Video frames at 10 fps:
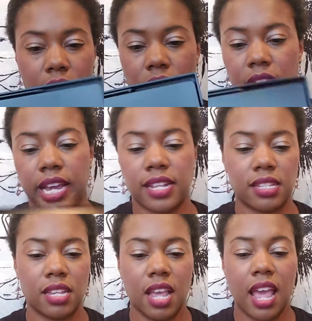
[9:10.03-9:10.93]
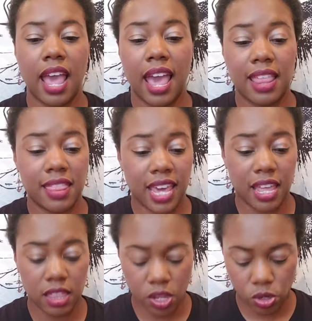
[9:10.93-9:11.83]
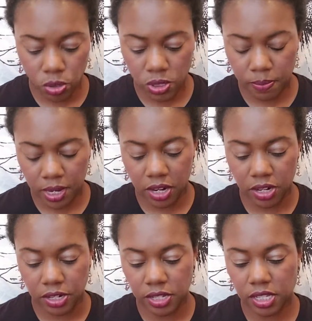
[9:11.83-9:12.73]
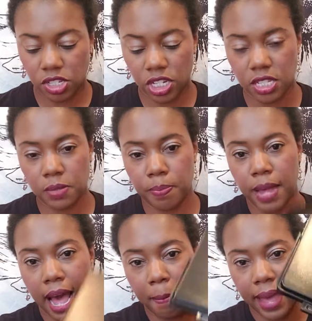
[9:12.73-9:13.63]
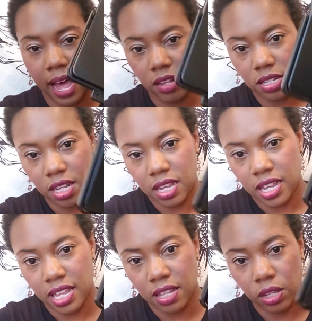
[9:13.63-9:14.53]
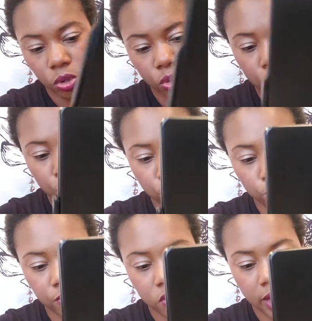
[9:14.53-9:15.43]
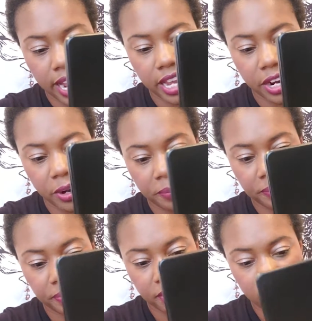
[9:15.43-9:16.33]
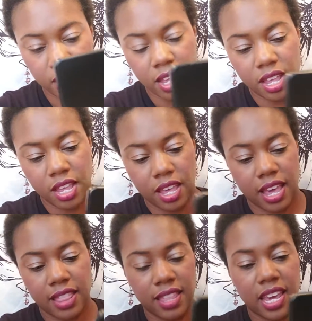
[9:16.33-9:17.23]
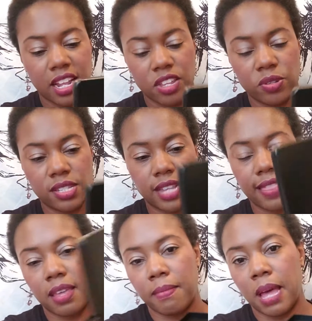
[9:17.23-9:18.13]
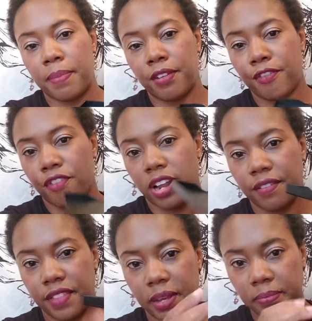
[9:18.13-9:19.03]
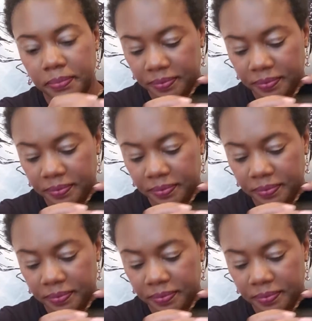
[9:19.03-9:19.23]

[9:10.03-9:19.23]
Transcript: All right. And then those mirrors just pop out in the little grooves right here. And then you set them up in front of them.